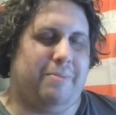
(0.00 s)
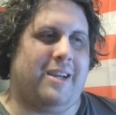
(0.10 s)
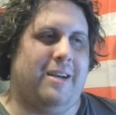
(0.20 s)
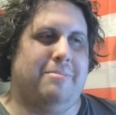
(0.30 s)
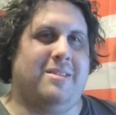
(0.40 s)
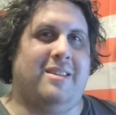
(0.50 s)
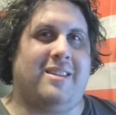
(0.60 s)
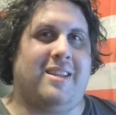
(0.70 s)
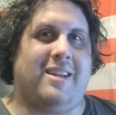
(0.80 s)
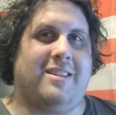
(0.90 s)
becomes
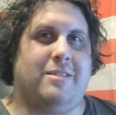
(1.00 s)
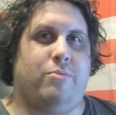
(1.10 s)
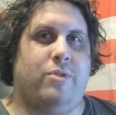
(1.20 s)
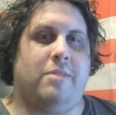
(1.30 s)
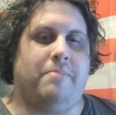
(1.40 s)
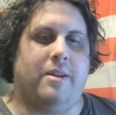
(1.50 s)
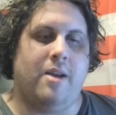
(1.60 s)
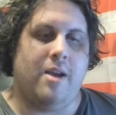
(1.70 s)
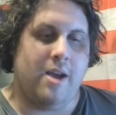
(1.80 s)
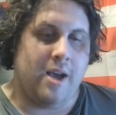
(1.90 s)
nothing at this point. But
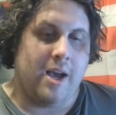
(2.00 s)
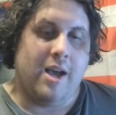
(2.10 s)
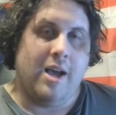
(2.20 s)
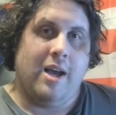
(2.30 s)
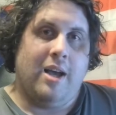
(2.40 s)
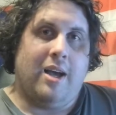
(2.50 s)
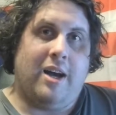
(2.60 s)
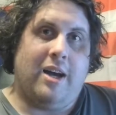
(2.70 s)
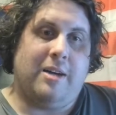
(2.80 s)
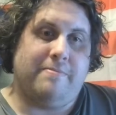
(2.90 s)

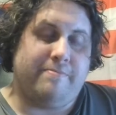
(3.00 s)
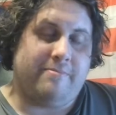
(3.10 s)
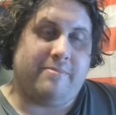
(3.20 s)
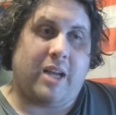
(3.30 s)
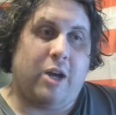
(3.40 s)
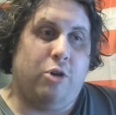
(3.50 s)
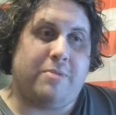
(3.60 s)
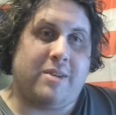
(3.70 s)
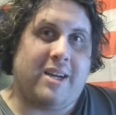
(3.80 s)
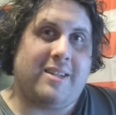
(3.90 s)
uh, I
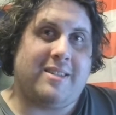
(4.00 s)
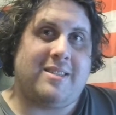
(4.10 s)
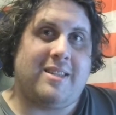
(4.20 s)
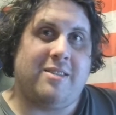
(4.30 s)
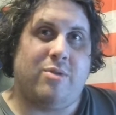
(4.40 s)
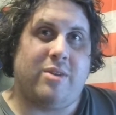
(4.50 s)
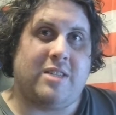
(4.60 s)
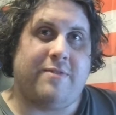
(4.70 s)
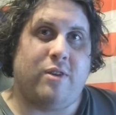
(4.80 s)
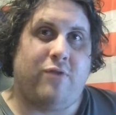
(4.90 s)
hope you guys enjoyed
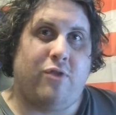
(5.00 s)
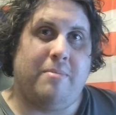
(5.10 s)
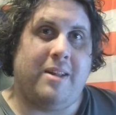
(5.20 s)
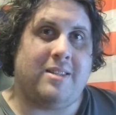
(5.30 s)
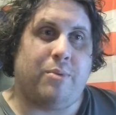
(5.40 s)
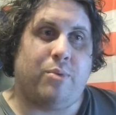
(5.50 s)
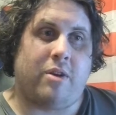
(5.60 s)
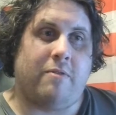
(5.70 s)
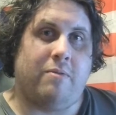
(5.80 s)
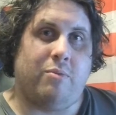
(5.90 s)
these first four minutes. I
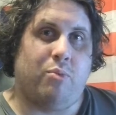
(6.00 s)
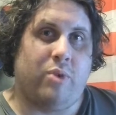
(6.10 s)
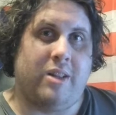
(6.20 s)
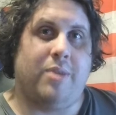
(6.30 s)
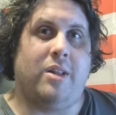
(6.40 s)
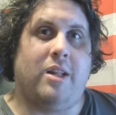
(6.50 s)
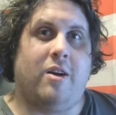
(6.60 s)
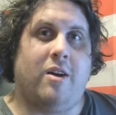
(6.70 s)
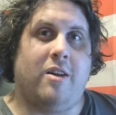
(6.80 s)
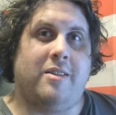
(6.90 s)
worked really, really
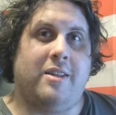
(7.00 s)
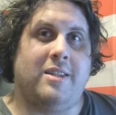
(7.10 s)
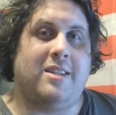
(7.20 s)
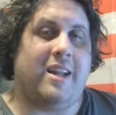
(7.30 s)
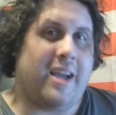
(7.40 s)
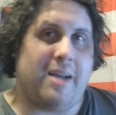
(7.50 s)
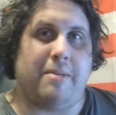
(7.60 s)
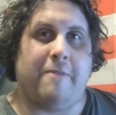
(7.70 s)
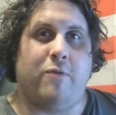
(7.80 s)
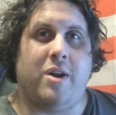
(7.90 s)
hard on this, and I had
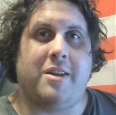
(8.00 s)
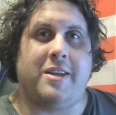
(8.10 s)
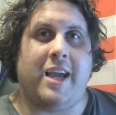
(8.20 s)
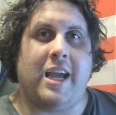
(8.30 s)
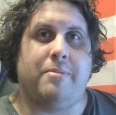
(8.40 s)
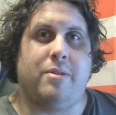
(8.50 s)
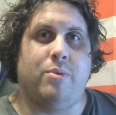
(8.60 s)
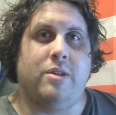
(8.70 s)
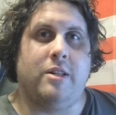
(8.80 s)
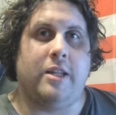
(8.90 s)
my friend Gabe
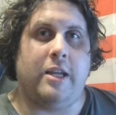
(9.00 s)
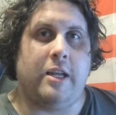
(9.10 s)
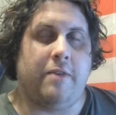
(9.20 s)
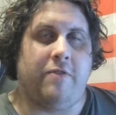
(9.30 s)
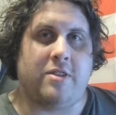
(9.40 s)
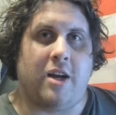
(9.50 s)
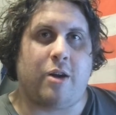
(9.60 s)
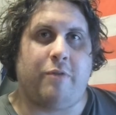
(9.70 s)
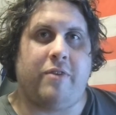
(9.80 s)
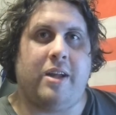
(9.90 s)
doing the
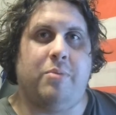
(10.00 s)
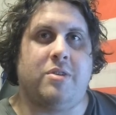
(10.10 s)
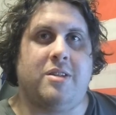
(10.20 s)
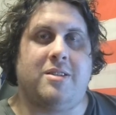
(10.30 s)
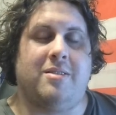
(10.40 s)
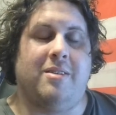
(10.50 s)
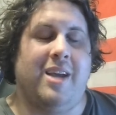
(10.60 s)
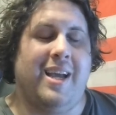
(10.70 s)
photography, which is